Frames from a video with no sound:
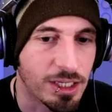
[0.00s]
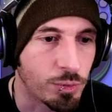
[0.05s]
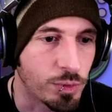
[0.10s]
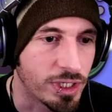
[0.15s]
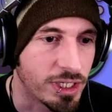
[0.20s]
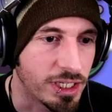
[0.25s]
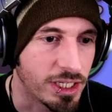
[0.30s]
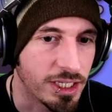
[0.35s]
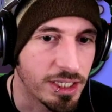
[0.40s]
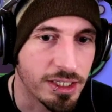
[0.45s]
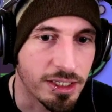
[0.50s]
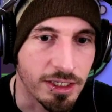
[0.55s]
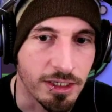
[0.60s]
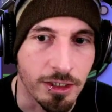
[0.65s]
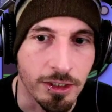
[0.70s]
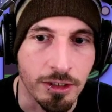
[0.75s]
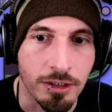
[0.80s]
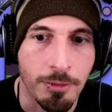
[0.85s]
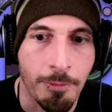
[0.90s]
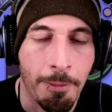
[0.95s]
that we need
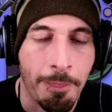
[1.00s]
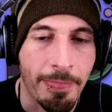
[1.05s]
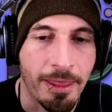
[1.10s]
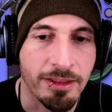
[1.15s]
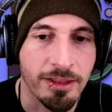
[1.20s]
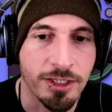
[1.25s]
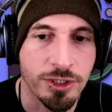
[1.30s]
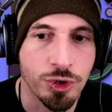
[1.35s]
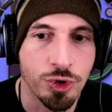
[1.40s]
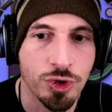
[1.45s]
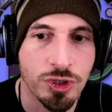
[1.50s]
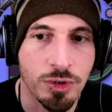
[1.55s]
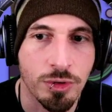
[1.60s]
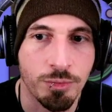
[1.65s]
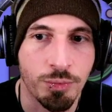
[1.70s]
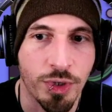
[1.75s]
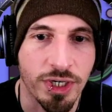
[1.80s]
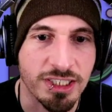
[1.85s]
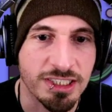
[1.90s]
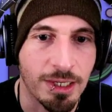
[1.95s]
here, and let's use a
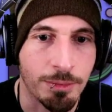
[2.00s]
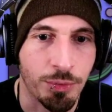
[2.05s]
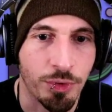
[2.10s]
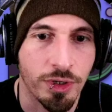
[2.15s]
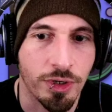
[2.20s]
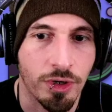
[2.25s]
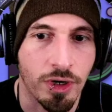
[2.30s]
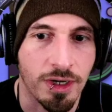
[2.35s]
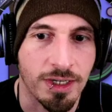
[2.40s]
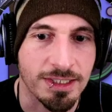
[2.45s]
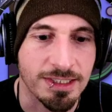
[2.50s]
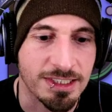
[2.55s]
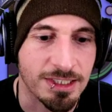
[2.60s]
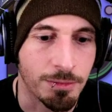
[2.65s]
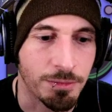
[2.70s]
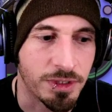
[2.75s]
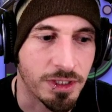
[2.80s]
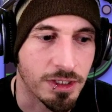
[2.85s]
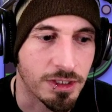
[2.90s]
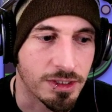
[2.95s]
brick separator on
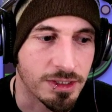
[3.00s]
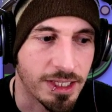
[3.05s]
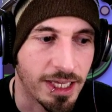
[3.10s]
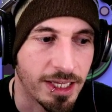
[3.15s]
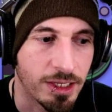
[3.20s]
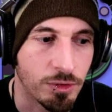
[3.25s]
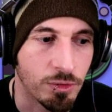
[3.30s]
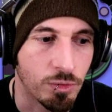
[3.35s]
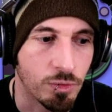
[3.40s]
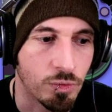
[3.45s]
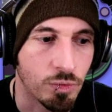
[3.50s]
something that